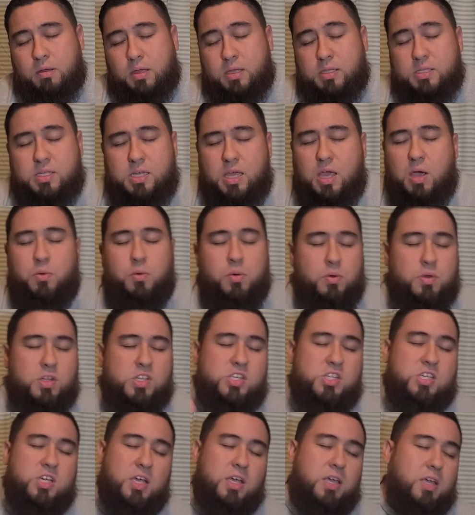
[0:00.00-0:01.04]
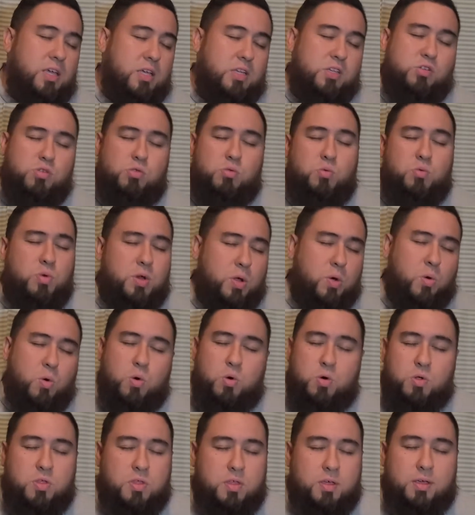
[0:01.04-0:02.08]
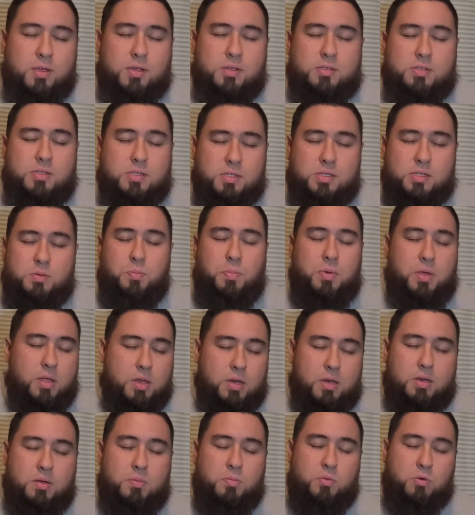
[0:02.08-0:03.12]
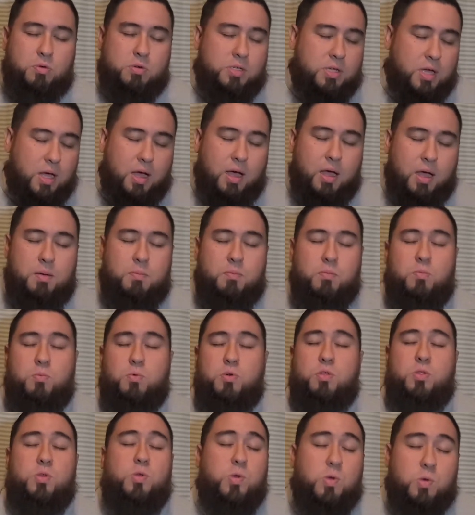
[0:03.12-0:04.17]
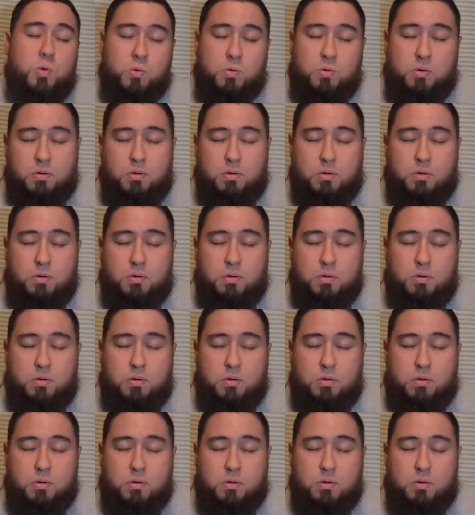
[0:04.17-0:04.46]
and see how we can change and reorder things to spend more time with you.